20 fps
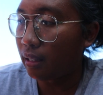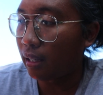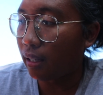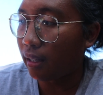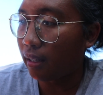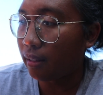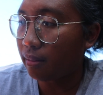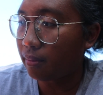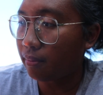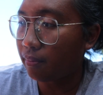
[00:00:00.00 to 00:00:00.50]

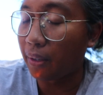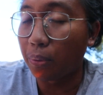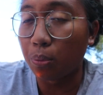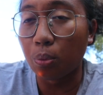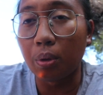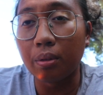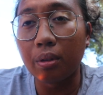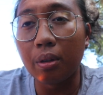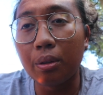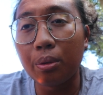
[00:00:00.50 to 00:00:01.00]
that I
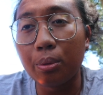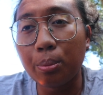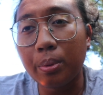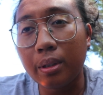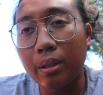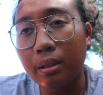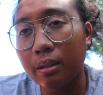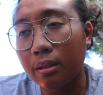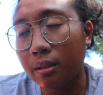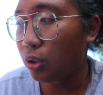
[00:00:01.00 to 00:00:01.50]
rubbed a little
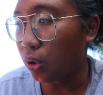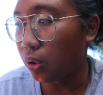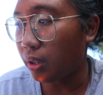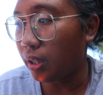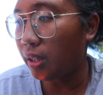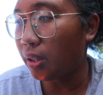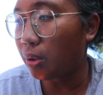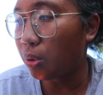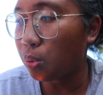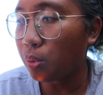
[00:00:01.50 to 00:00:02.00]
bit, so
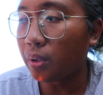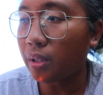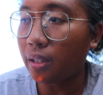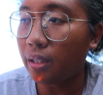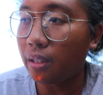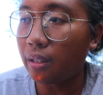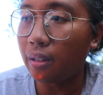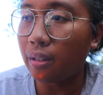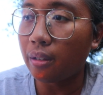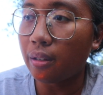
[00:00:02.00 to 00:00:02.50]
he could really